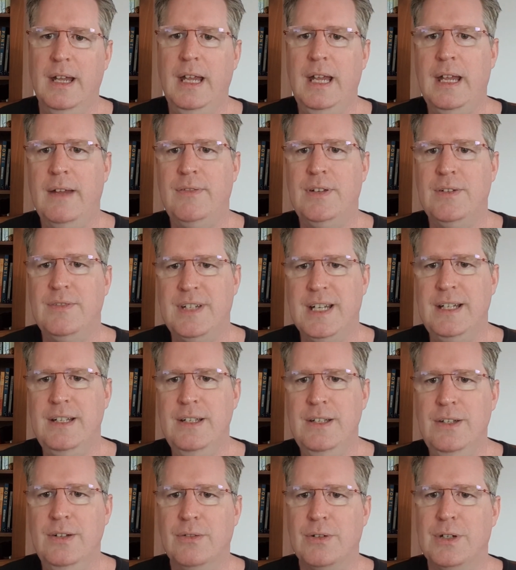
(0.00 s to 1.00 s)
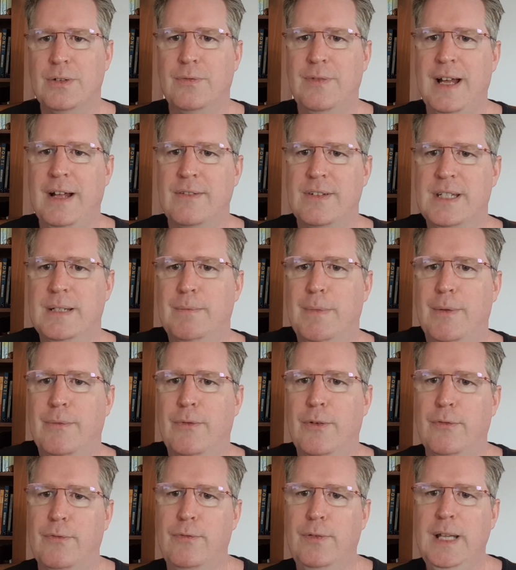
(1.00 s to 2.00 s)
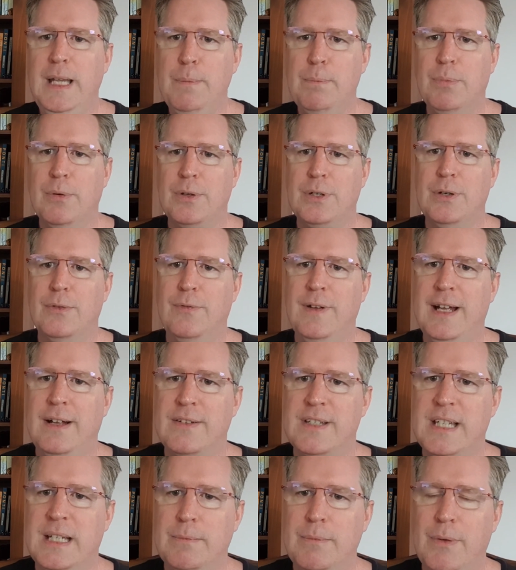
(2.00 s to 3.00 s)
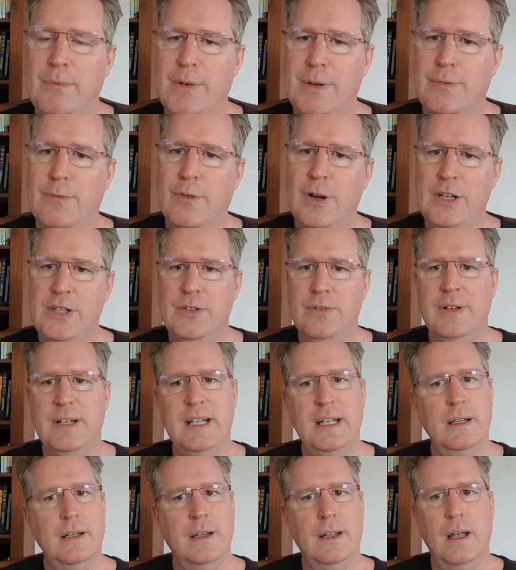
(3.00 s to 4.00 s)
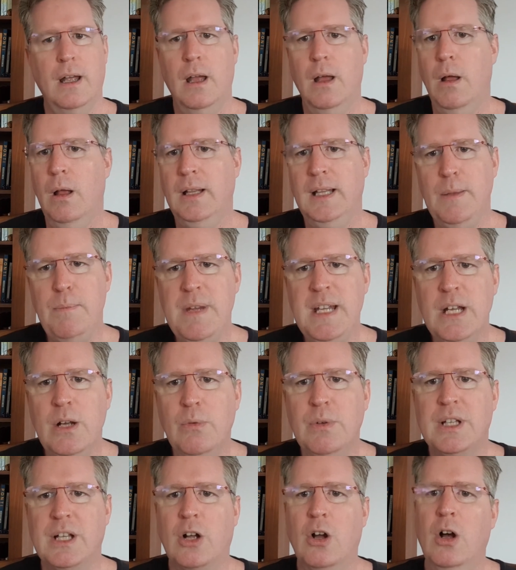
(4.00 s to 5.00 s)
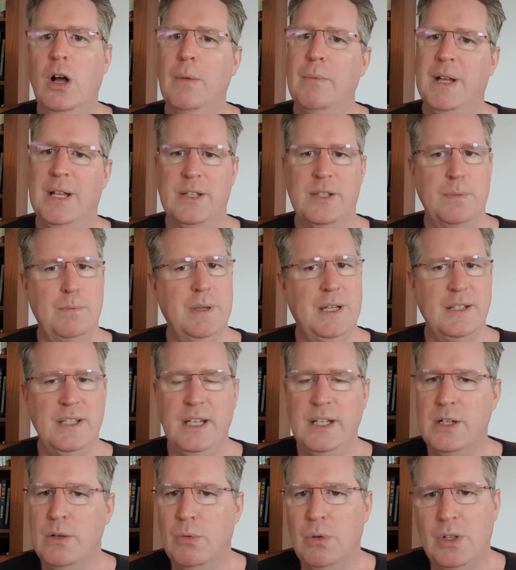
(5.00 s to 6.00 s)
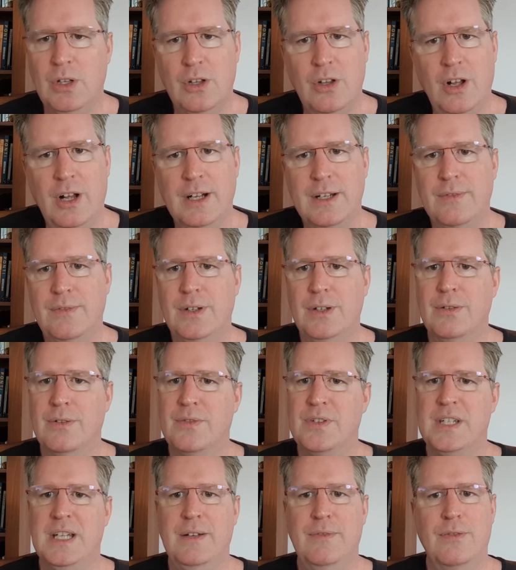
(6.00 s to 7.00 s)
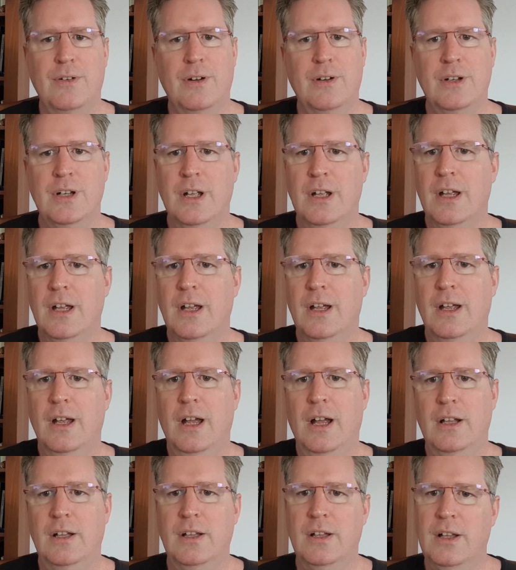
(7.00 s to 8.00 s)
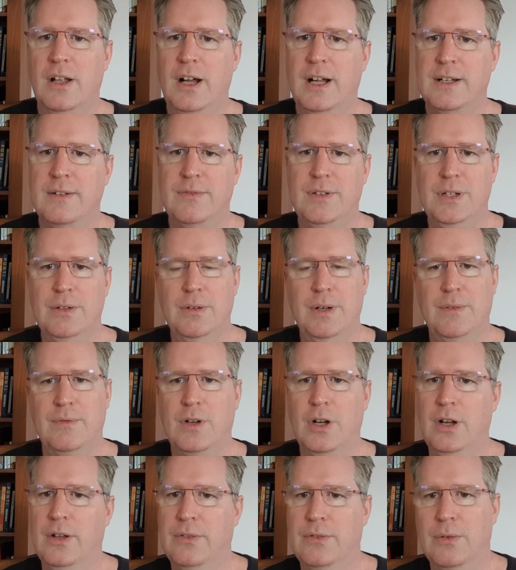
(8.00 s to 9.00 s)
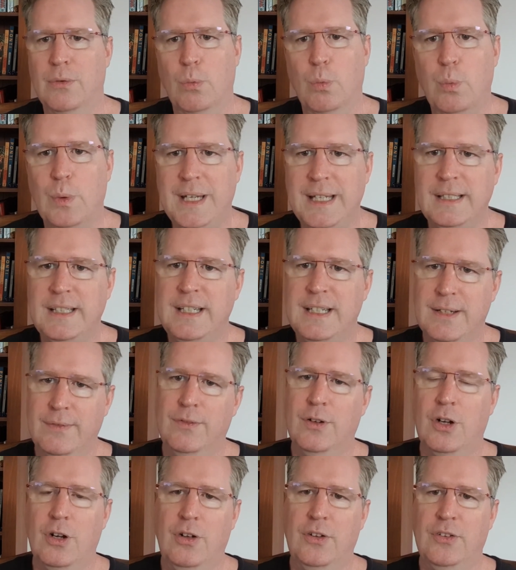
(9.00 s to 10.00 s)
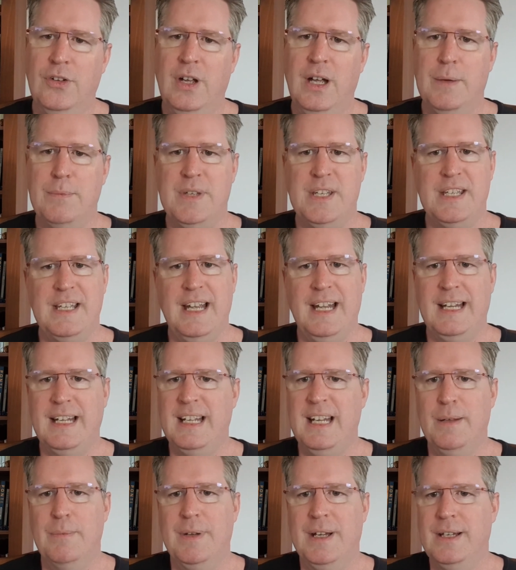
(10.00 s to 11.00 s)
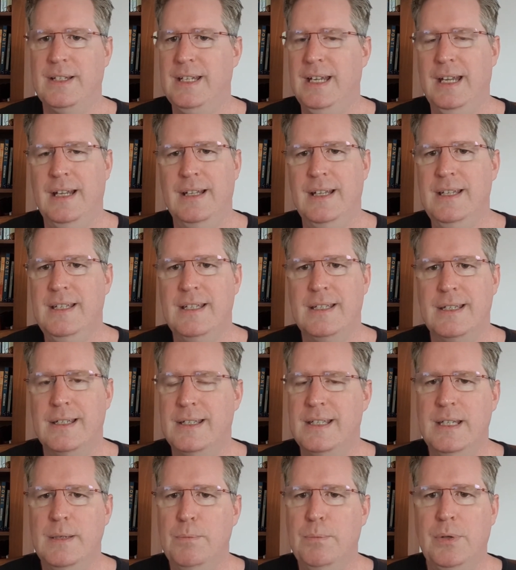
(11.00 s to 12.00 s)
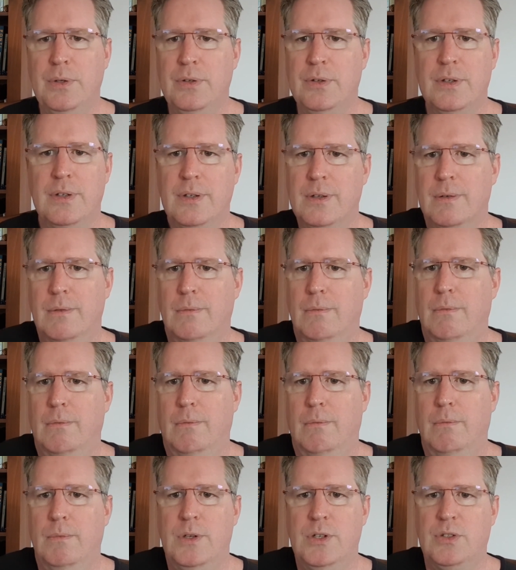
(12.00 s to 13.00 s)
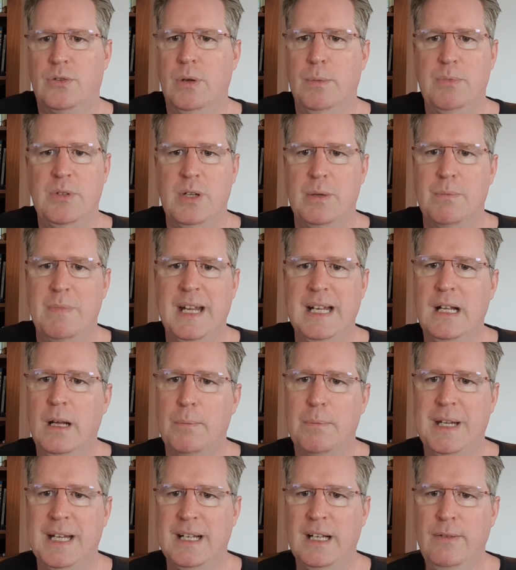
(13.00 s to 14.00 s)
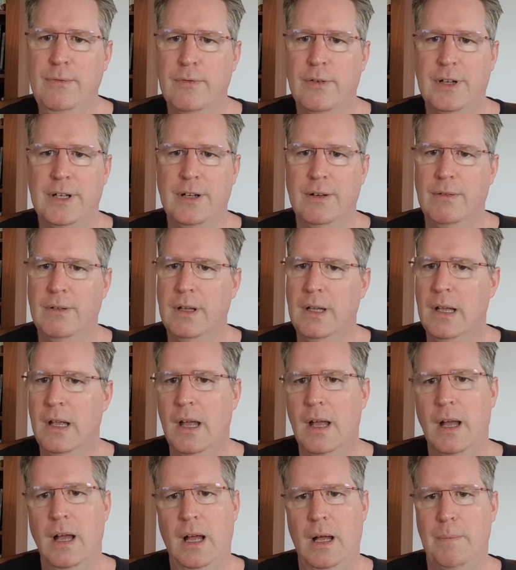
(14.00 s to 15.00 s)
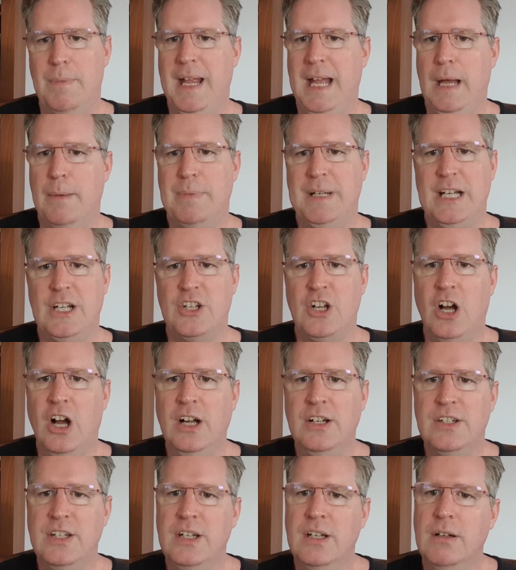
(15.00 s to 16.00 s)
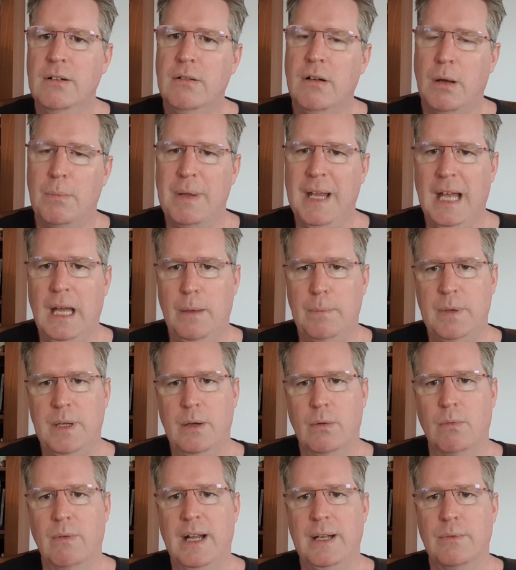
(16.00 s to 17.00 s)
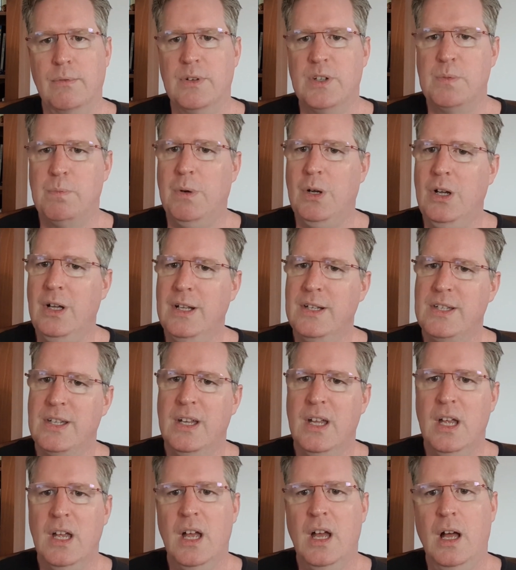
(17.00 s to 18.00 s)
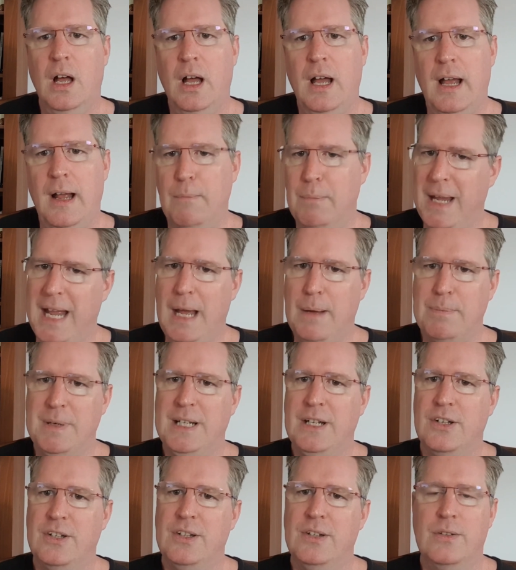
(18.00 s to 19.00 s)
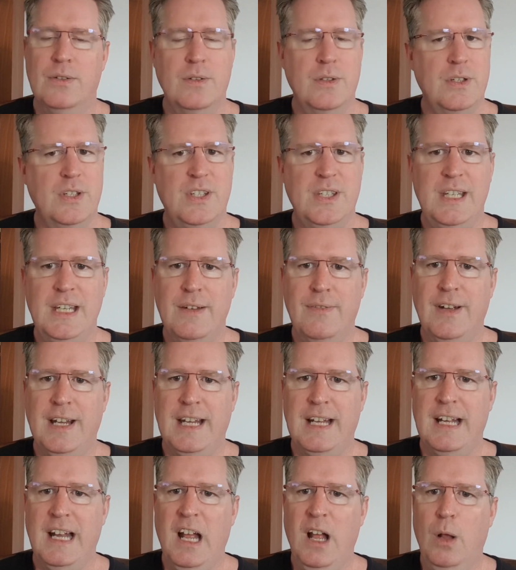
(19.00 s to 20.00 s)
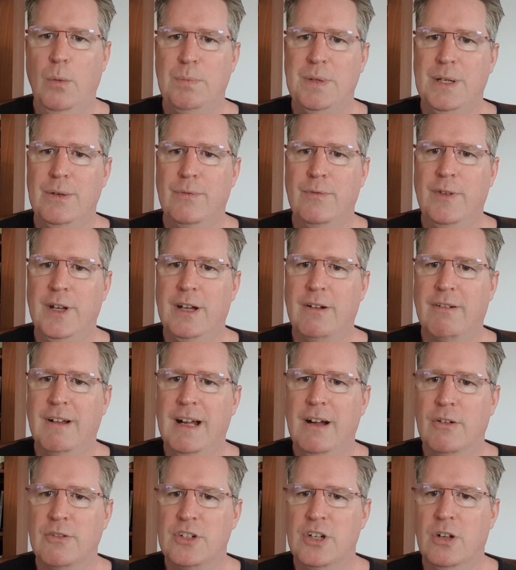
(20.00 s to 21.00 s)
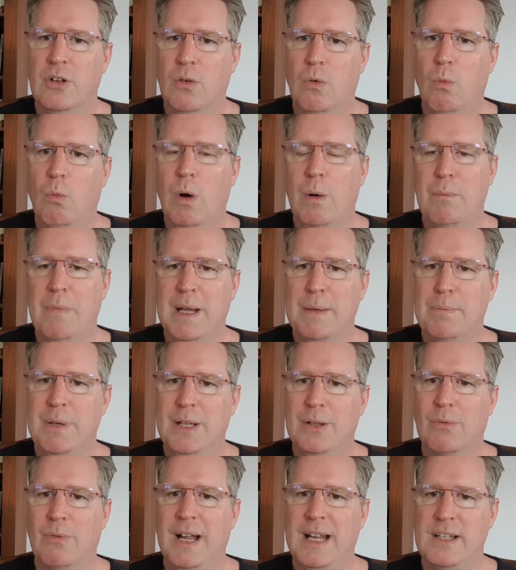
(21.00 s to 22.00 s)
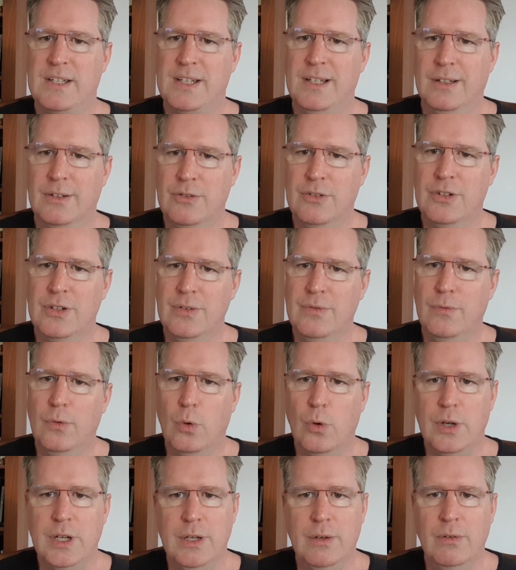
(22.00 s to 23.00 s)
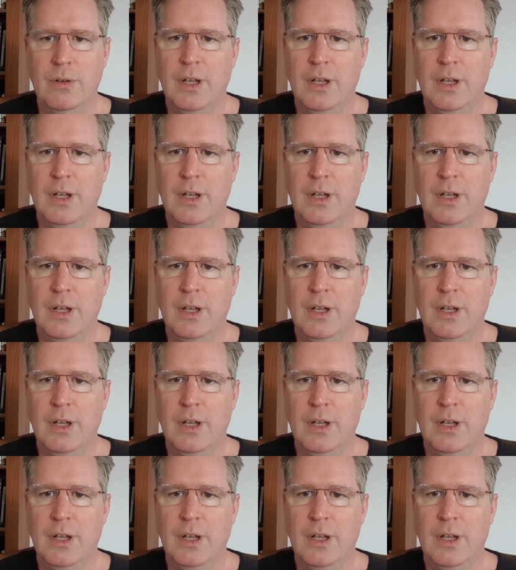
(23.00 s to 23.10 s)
If you didn't, or you found some of it flip, or you found some of it frustrating, let me know in the comments, because I know a lot of you have suffered. A lot of you have gone through really difficult times as academics, and this simple description may not be enough for you. I'll be happy to talk to you. I'll be happy to write a response. I'll be happy to see if I can help you figure out what might be the right solution for you.